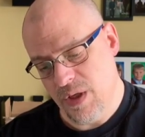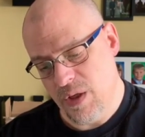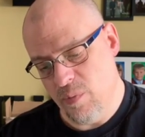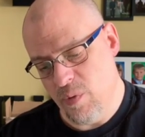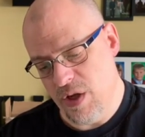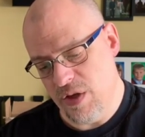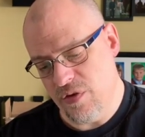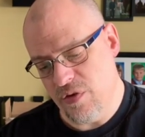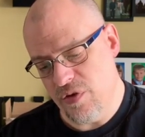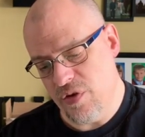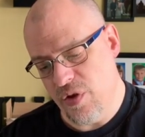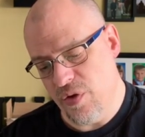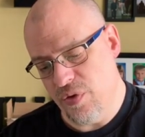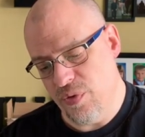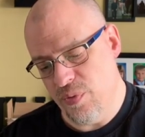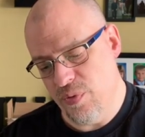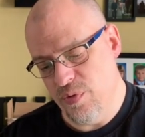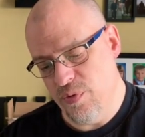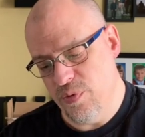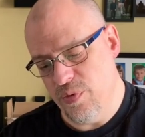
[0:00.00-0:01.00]
Once
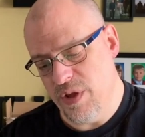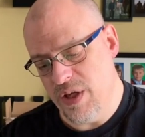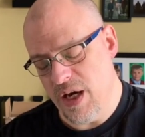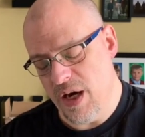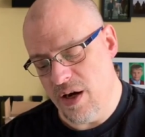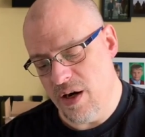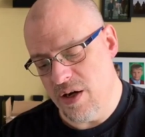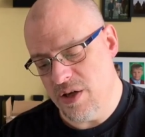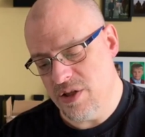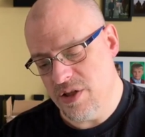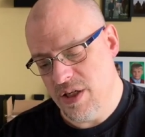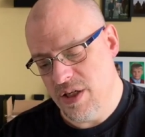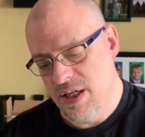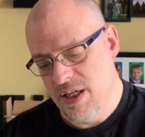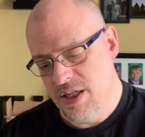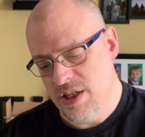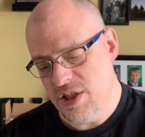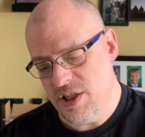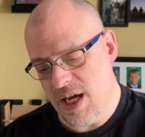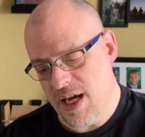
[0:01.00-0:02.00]
through the arch,
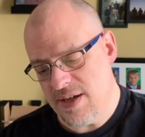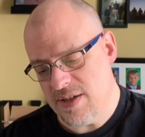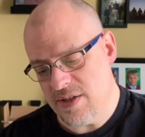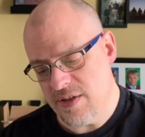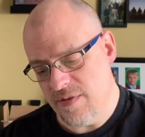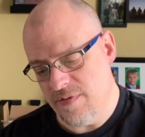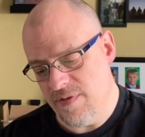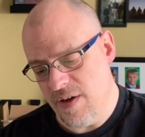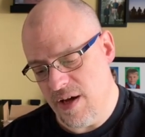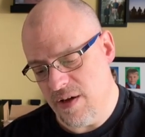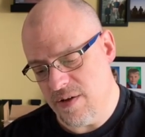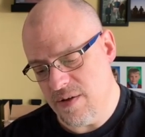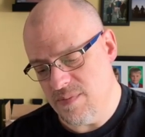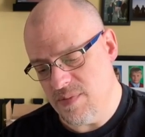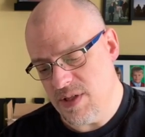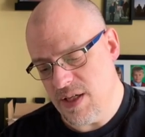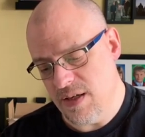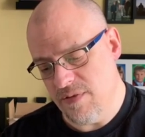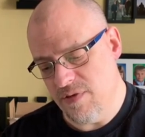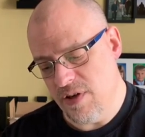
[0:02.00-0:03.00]
Shasta found
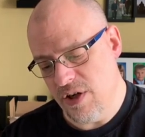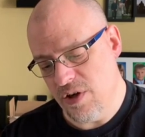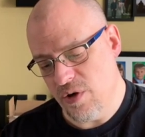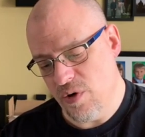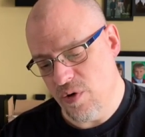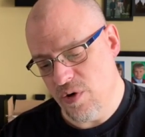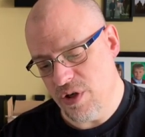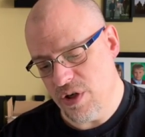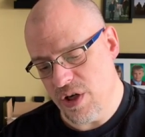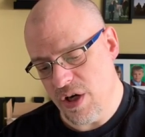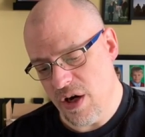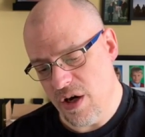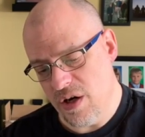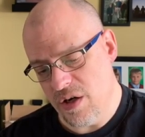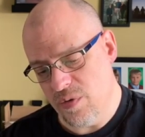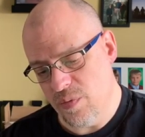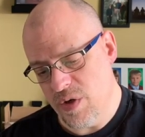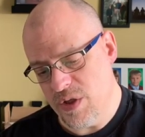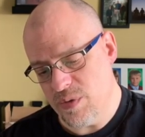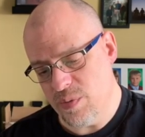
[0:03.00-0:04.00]
himself in a
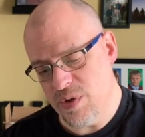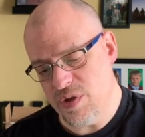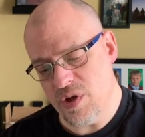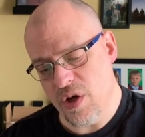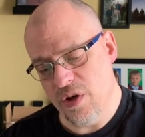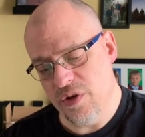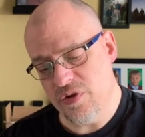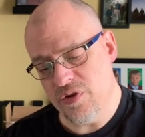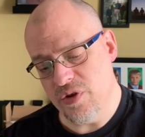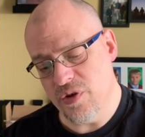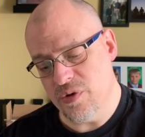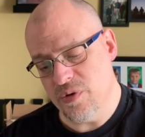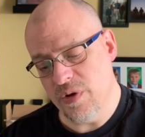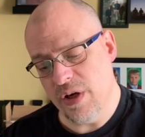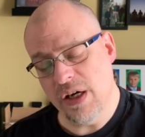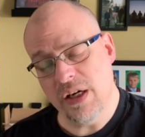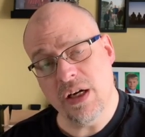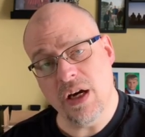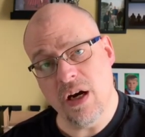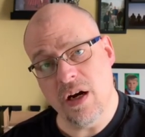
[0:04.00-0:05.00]
courtyard which was also
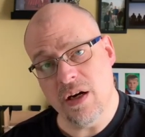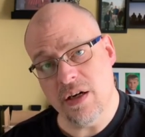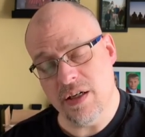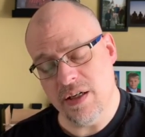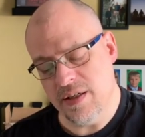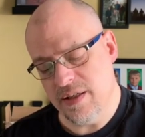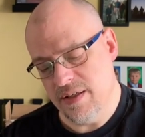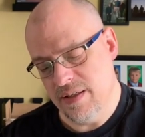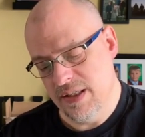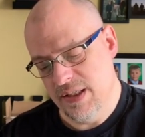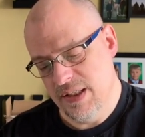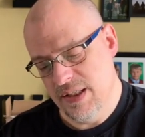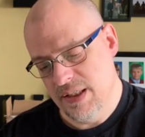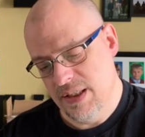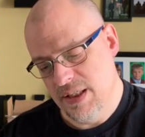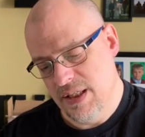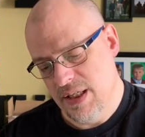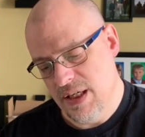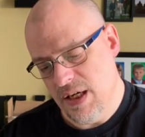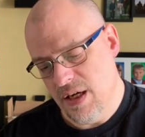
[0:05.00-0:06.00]
a garden.
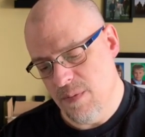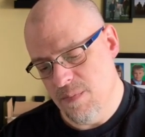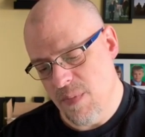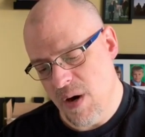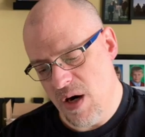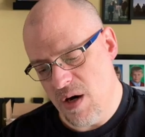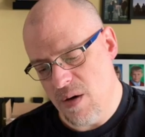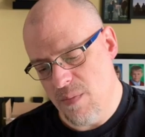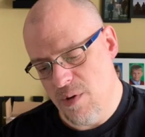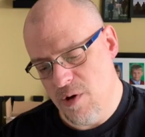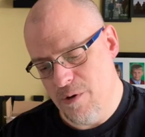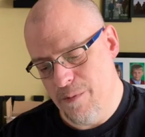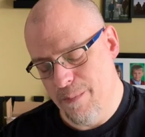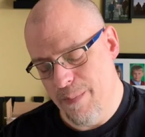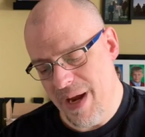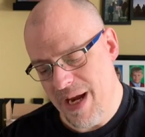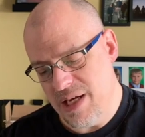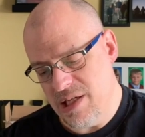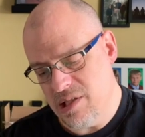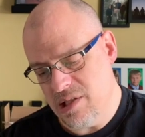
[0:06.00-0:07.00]
A marble
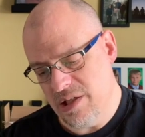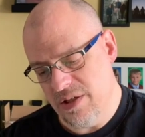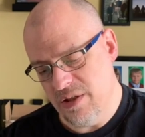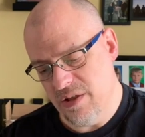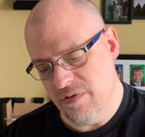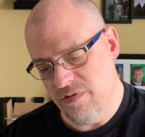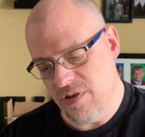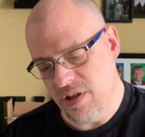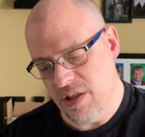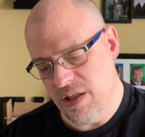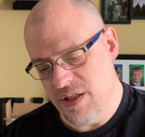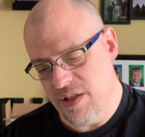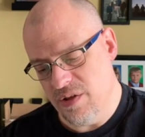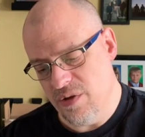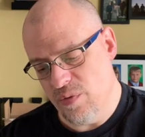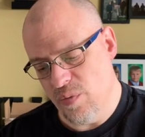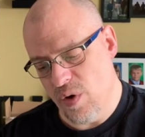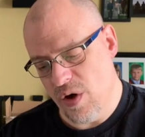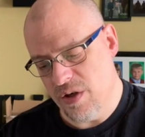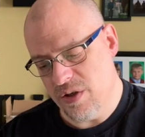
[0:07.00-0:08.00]
basin of clear
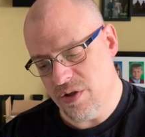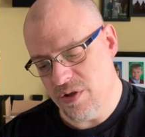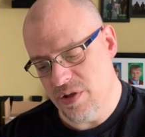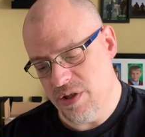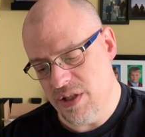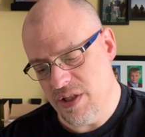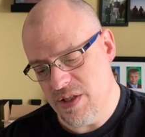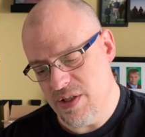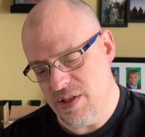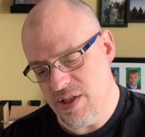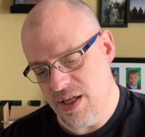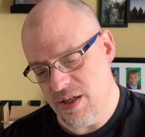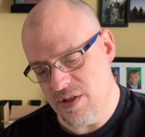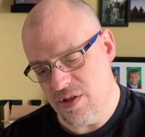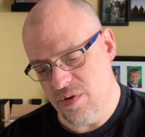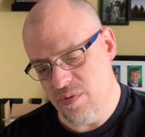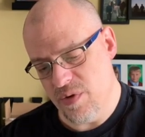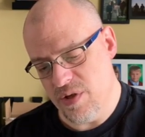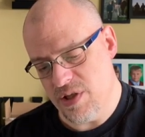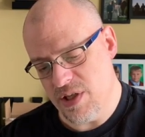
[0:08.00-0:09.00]
water in the
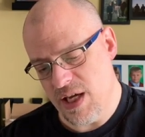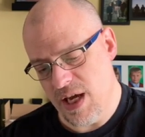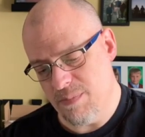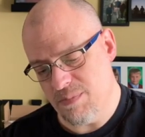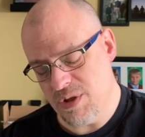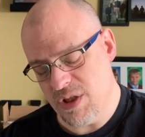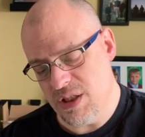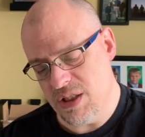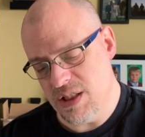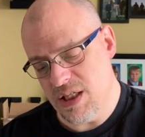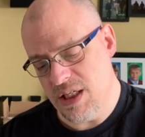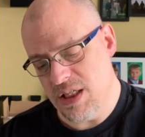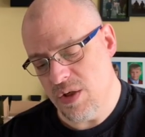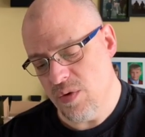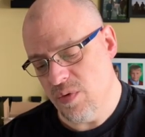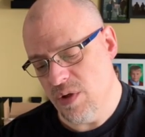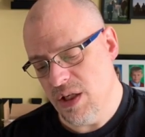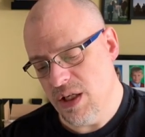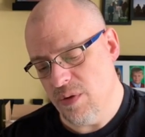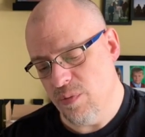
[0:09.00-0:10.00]
center was kept
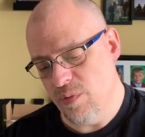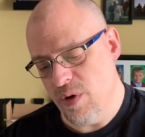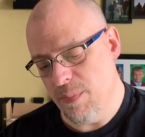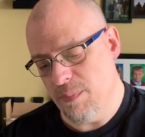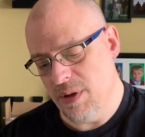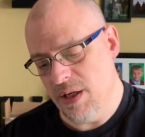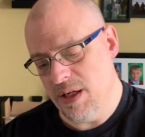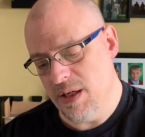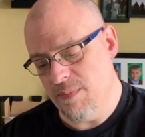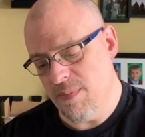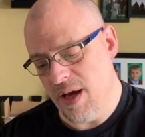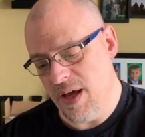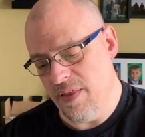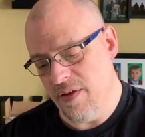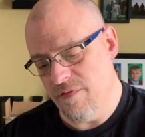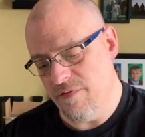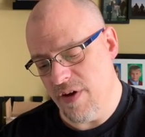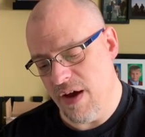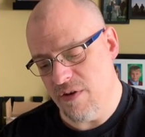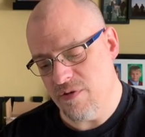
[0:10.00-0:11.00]
continually rippling by the
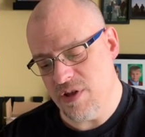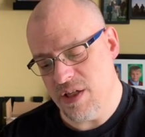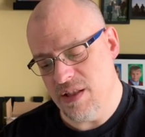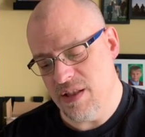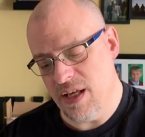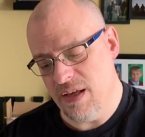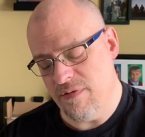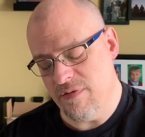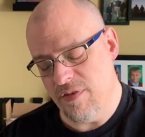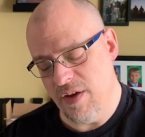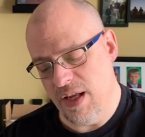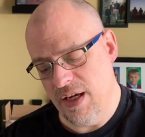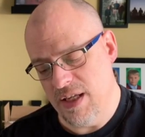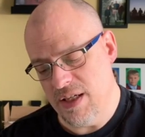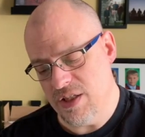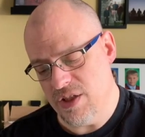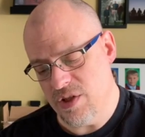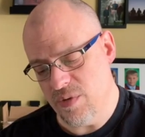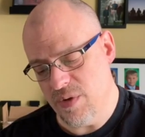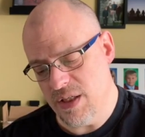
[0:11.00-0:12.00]
fountain that fell
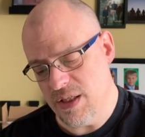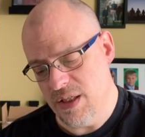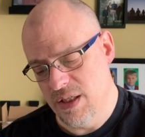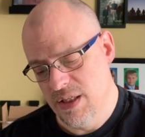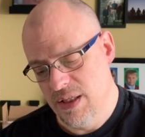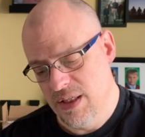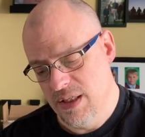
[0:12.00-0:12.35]
into it.